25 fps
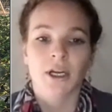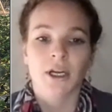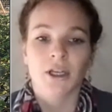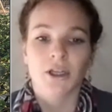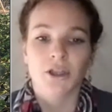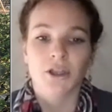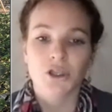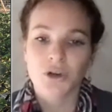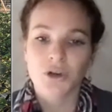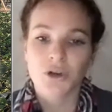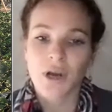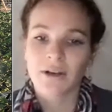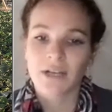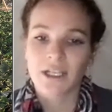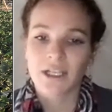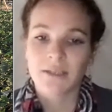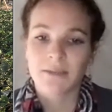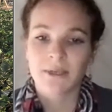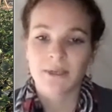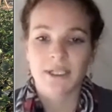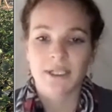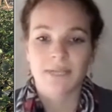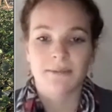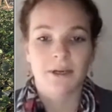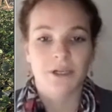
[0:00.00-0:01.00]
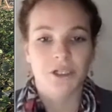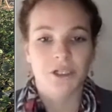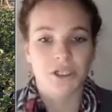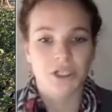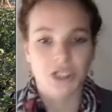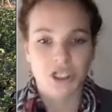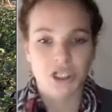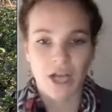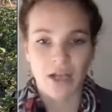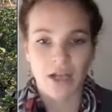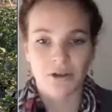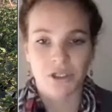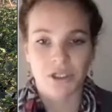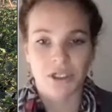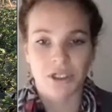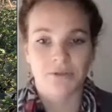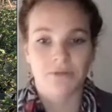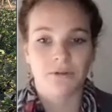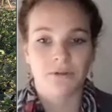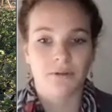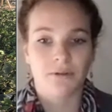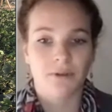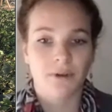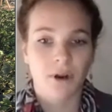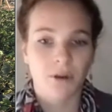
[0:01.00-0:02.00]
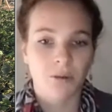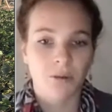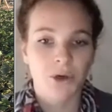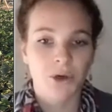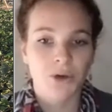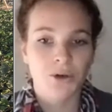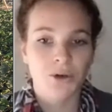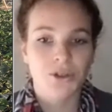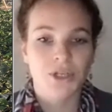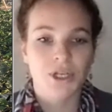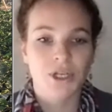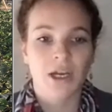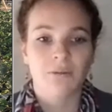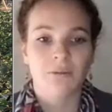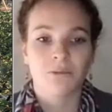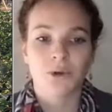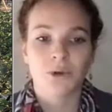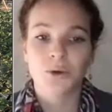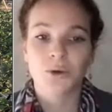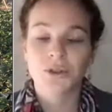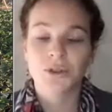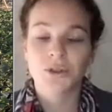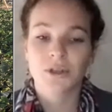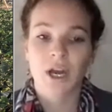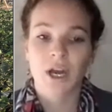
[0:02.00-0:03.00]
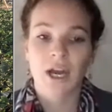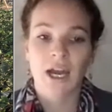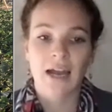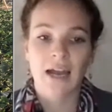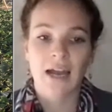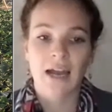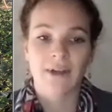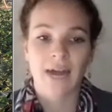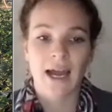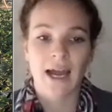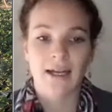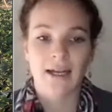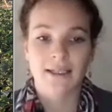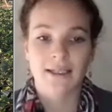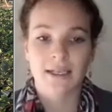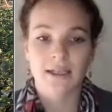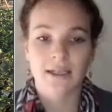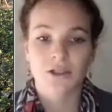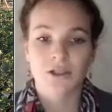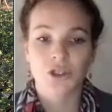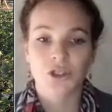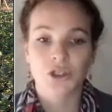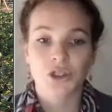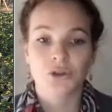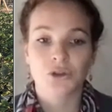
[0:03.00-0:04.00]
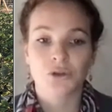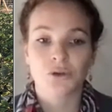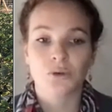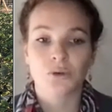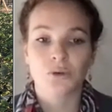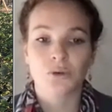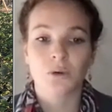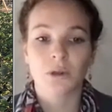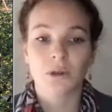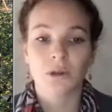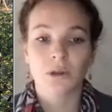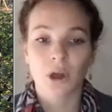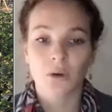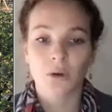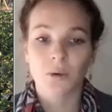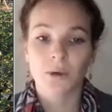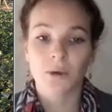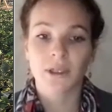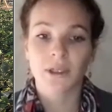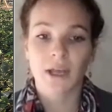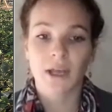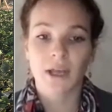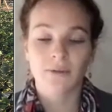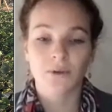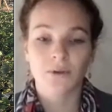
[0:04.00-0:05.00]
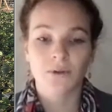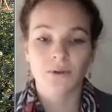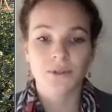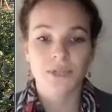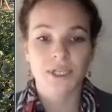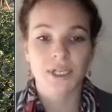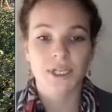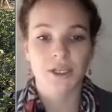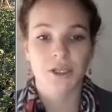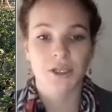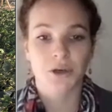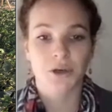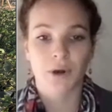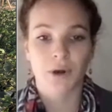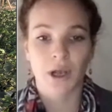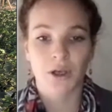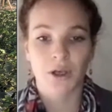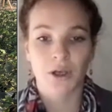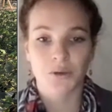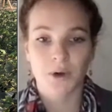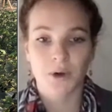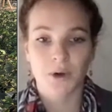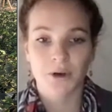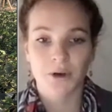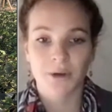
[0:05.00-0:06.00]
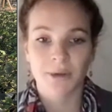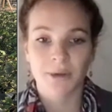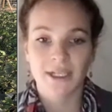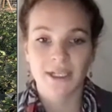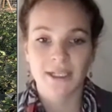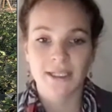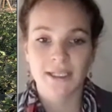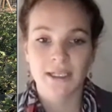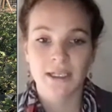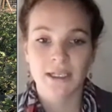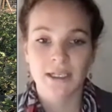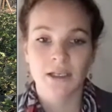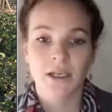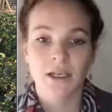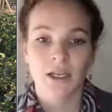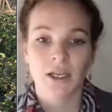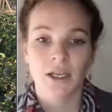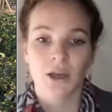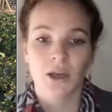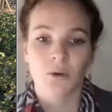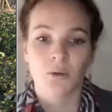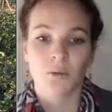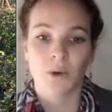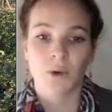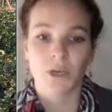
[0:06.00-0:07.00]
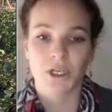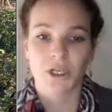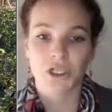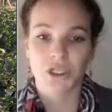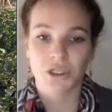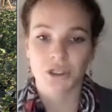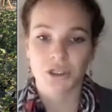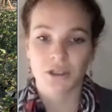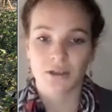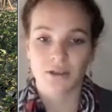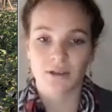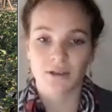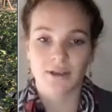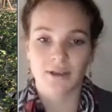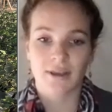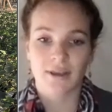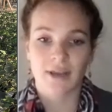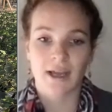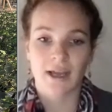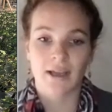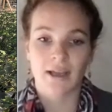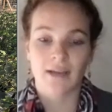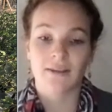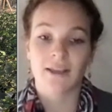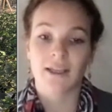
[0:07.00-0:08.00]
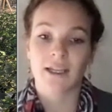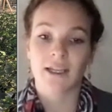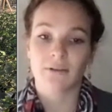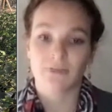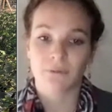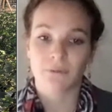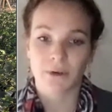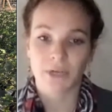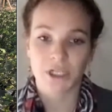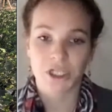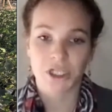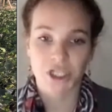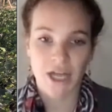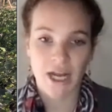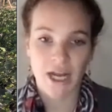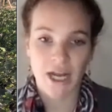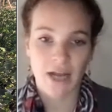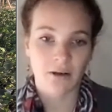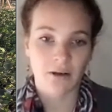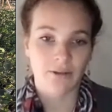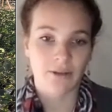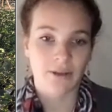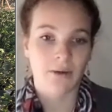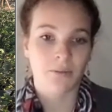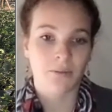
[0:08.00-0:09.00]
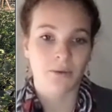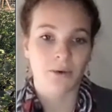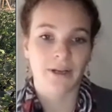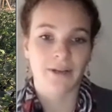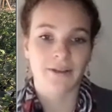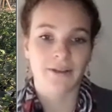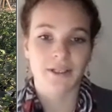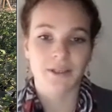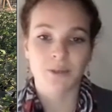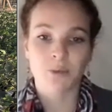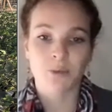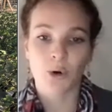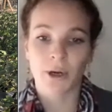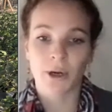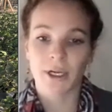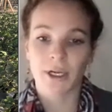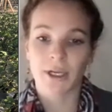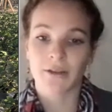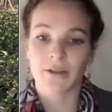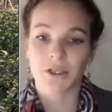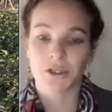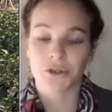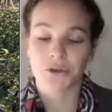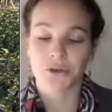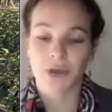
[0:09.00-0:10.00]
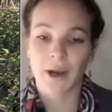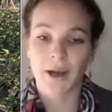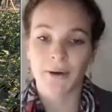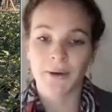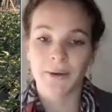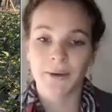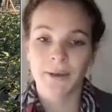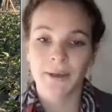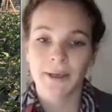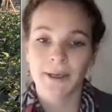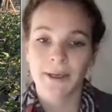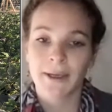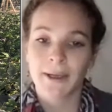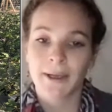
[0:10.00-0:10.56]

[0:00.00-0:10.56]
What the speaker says: The drought has been especially challenging for farmers who do not have access to lower levels in the groundwater basin, which that they have reached now that we're at this point in the drought.